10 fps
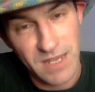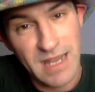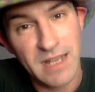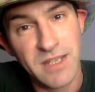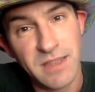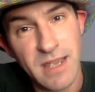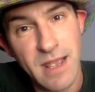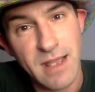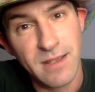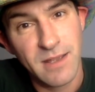And then
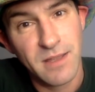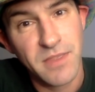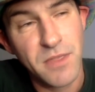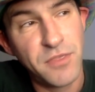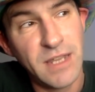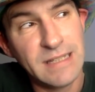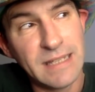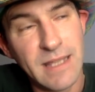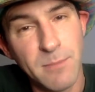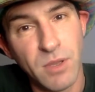they think that
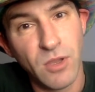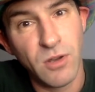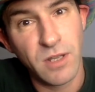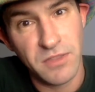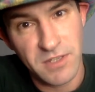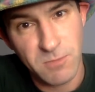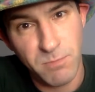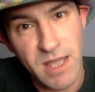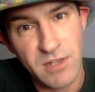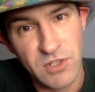they belong on this
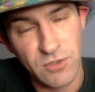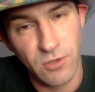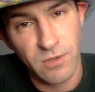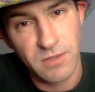pedestal.